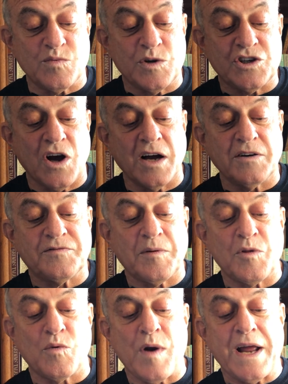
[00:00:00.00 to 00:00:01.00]
which hung from
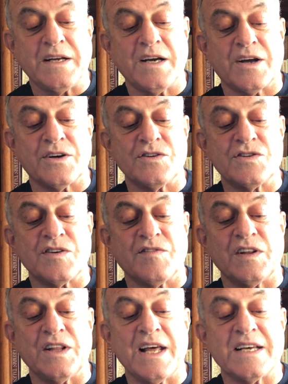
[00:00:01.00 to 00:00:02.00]
the rain gutters of a
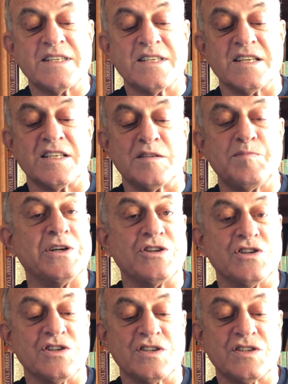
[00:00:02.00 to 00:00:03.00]
less
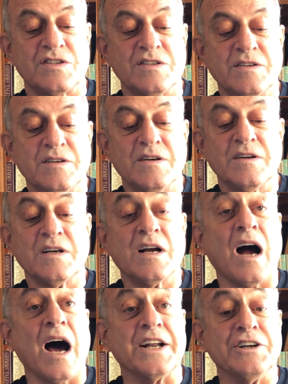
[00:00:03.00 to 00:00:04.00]
suspicious
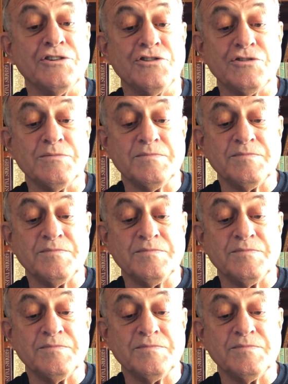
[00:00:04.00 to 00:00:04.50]
cottage.